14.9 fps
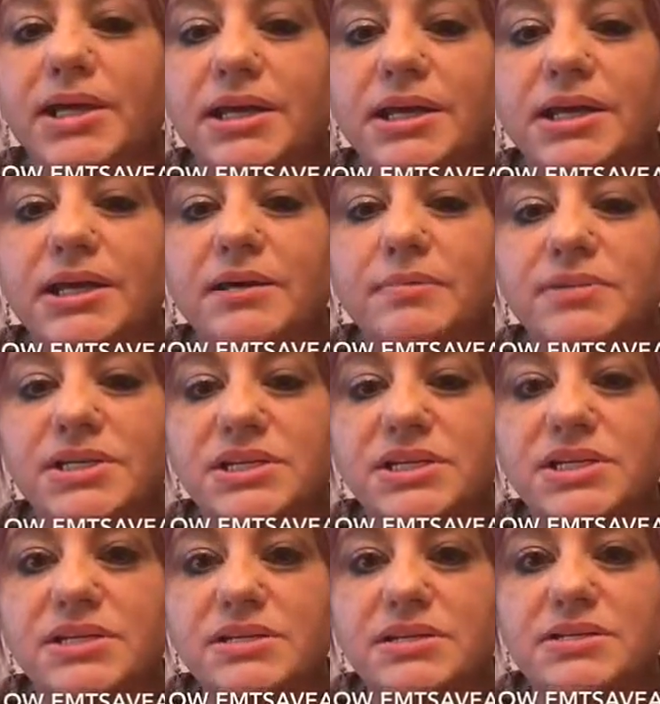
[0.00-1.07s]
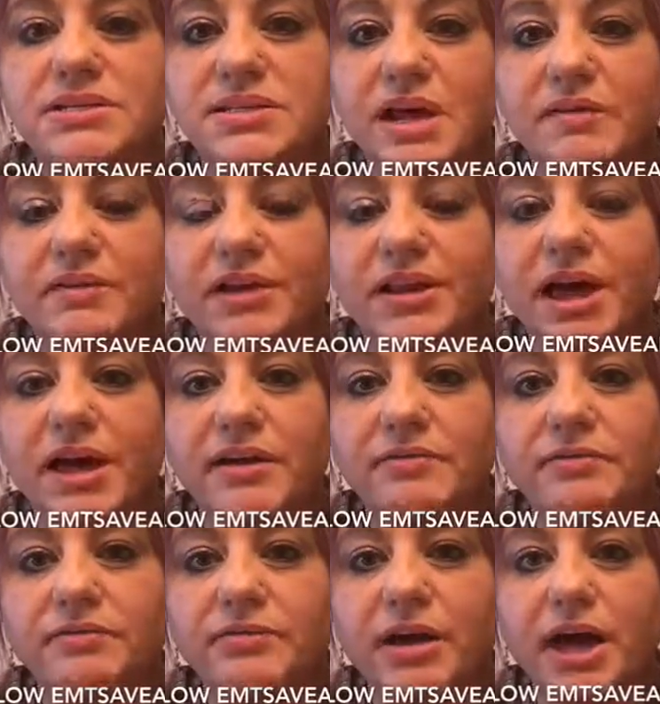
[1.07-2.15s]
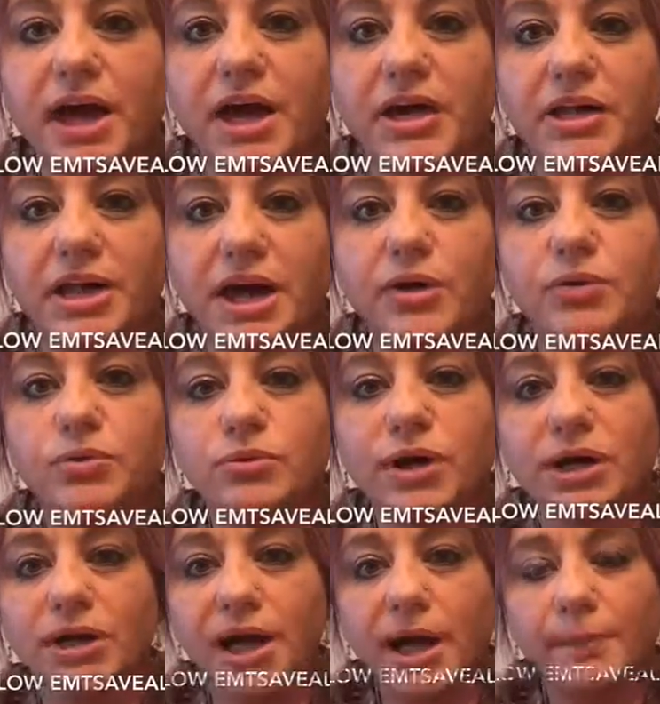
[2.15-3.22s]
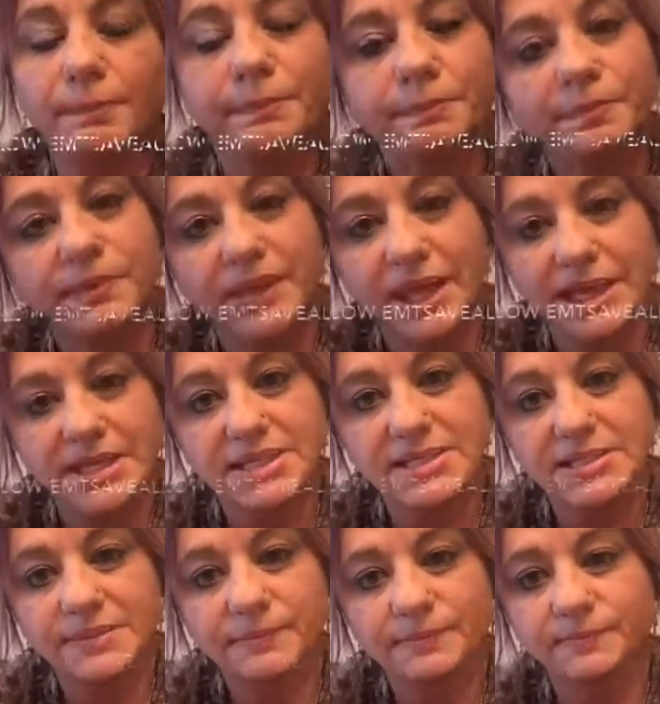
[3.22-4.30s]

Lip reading: emtsavealife@yahoo.com. Thanks.